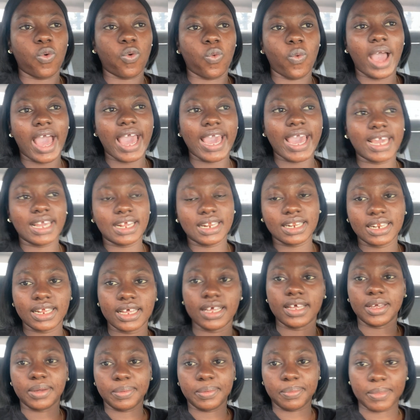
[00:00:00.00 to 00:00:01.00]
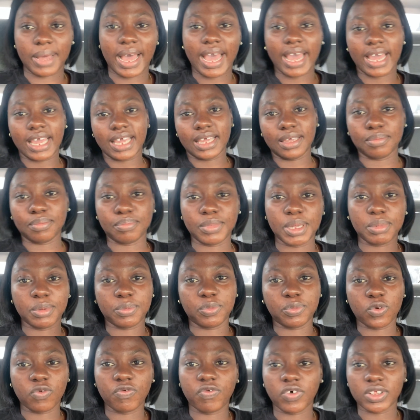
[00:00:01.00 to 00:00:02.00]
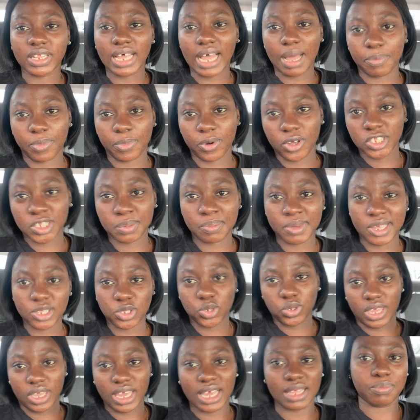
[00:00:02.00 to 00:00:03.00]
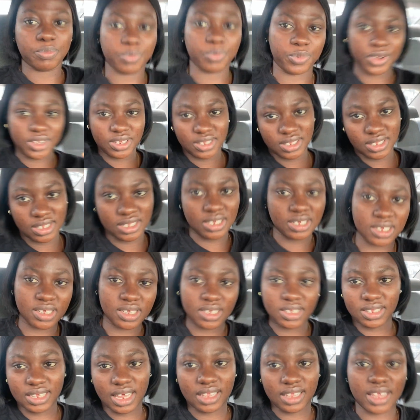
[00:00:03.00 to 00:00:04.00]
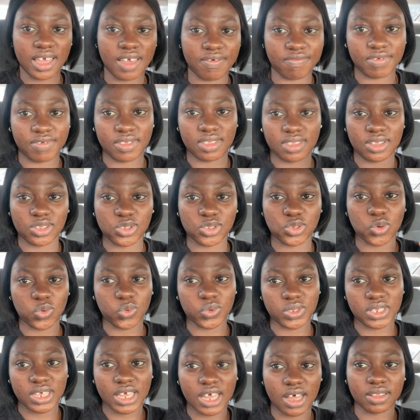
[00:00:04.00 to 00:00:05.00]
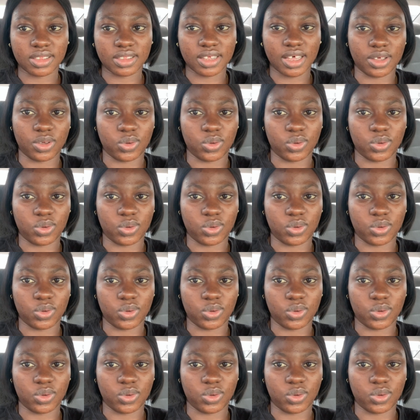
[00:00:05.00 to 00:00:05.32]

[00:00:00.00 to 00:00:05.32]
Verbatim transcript: while um, I maybe book for the appointment to get braces and everything. So we'll see how that